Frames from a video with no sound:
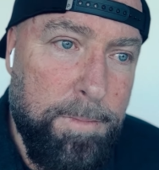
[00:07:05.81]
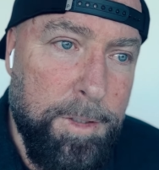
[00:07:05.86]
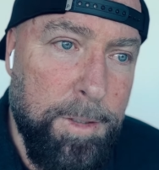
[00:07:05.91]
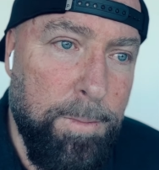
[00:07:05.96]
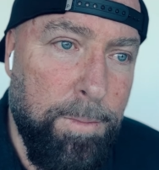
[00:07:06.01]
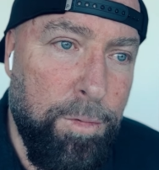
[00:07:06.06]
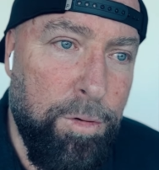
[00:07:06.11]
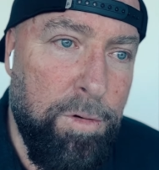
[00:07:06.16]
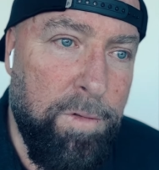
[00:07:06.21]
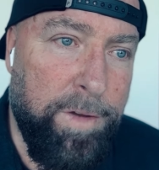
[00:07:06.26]

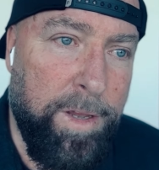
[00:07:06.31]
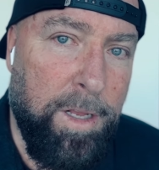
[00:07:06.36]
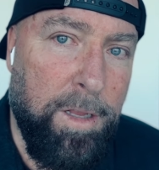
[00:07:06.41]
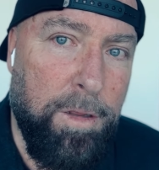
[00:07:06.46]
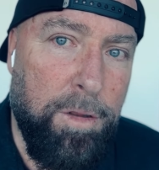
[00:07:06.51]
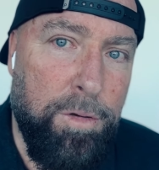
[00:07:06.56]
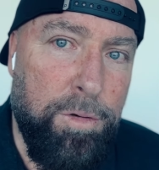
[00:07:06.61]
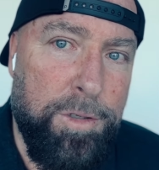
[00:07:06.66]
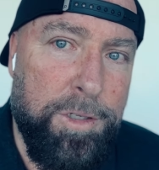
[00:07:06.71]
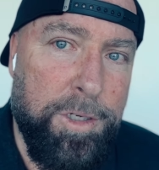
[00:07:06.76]
moving
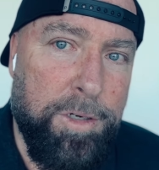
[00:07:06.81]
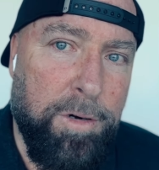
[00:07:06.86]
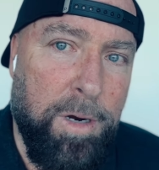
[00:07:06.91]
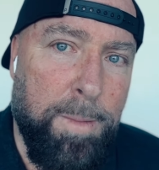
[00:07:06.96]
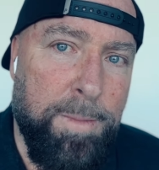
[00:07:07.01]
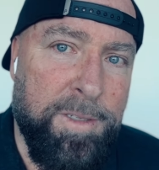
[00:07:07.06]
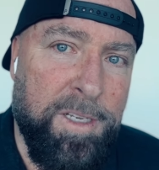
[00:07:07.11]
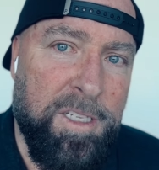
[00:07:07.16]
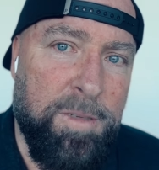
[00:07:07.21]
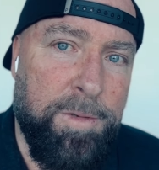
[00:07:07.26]
loose
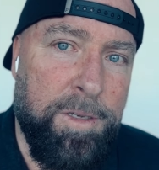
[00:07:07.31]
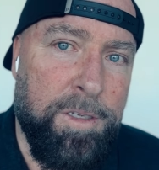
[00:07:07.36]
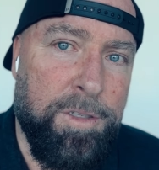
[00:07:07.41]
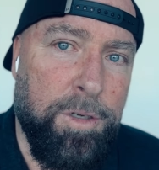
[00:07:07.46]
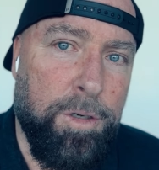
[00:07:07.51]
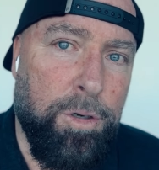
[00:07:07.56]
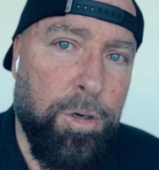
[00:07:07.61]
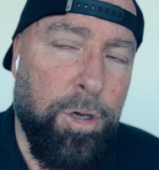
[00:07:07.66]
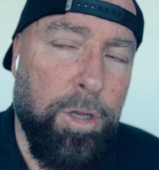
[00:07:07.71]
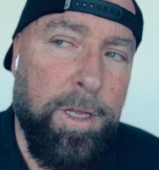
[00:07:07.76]
scrums, as we used
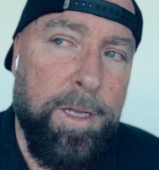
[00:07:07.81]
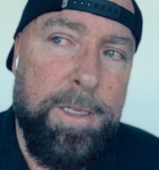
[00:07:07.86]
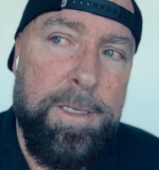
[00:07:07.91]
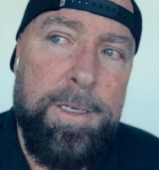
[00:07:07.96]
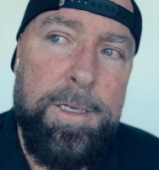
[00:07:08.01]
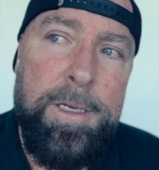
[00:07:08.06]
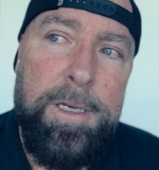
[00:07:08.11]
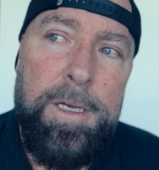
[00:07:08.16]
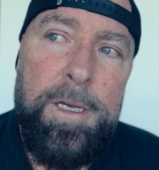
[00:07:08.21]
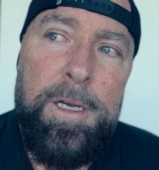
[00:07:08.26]
to call it.